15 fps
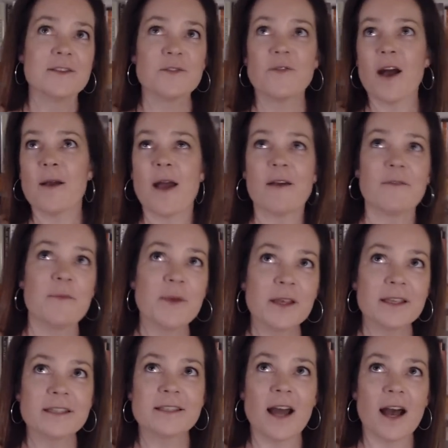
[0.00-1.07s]
So if I have a
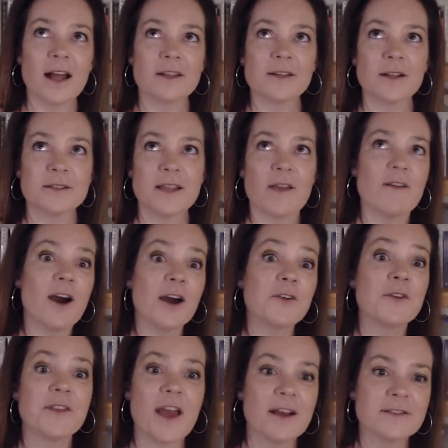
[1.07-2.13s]
million dollars, say I have a
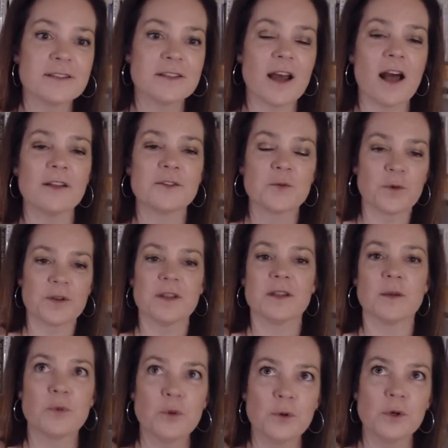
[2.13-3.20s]
hundred thousand dollars worth in
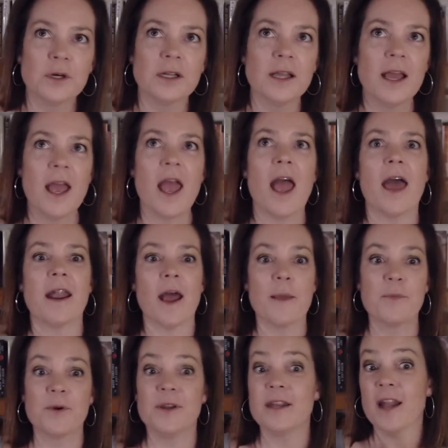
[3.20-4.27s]
the pool, and
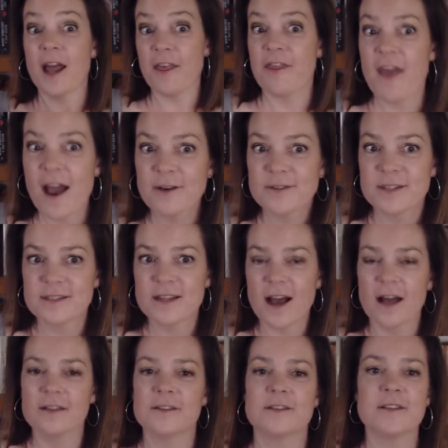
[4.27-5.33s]
I put in a thousand
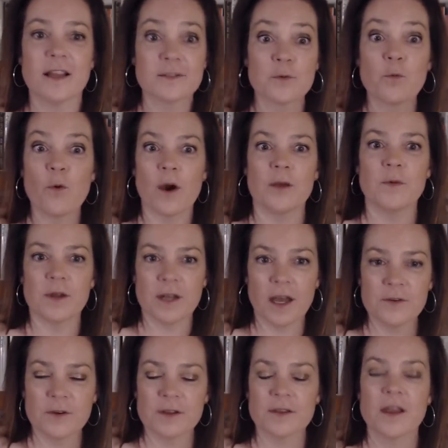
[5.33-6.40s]
dollars, that's one one
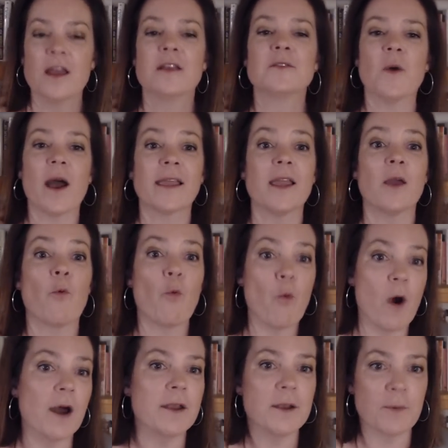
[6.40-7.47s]
hundredth. So I get
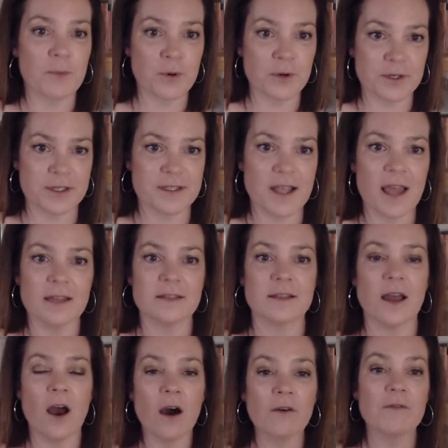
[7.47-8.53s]
one percent
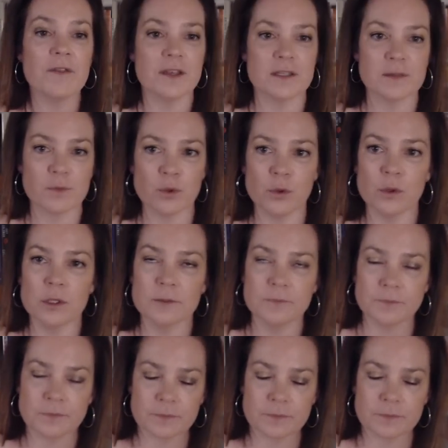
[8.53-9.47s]
of this pool.